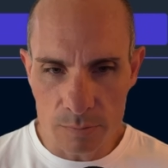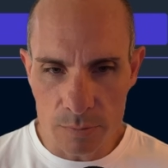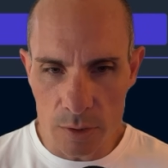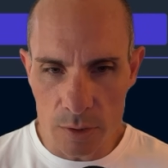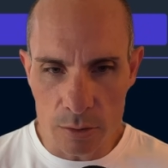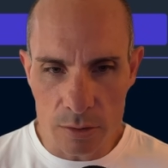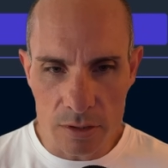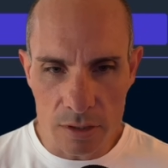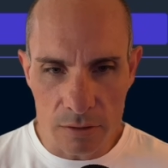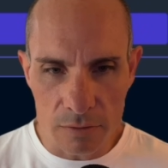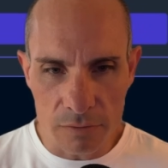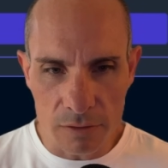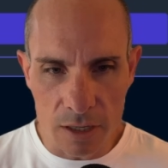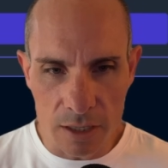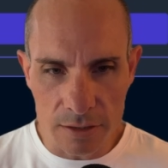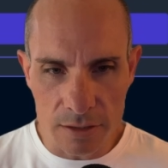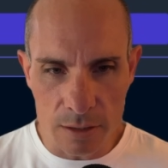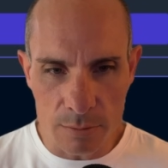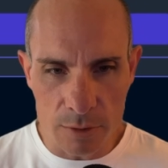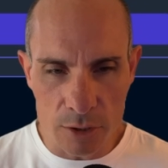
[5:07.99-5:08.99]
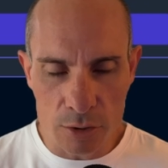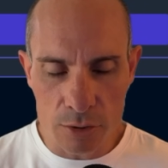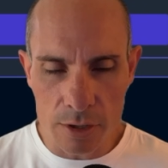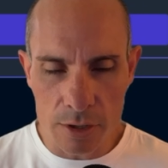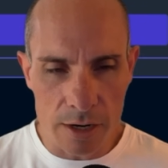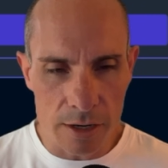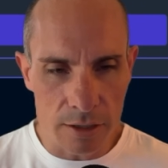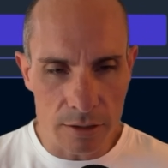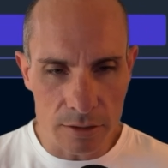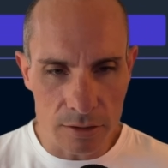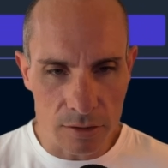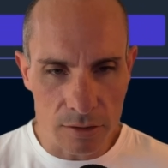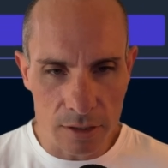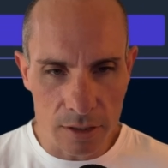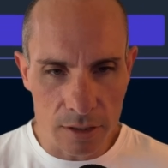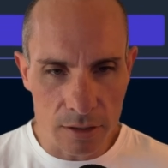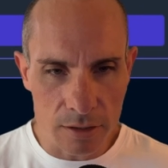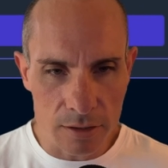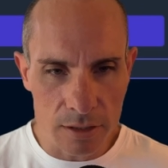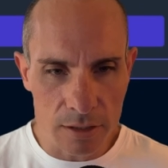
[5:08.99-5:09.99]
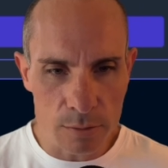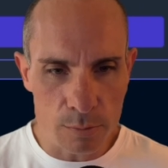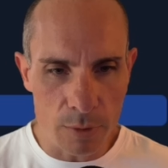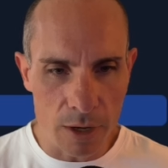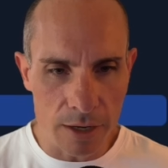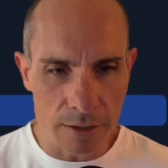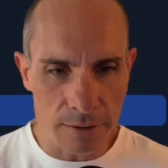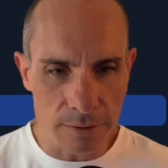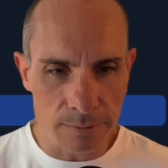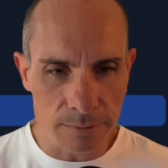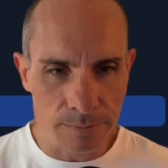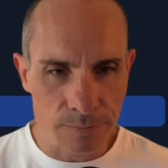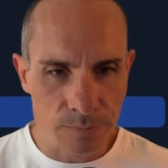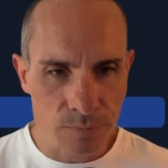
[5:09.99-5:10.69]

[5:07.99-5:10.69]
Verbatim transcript: use in Flux Image Creator. Just click on this button.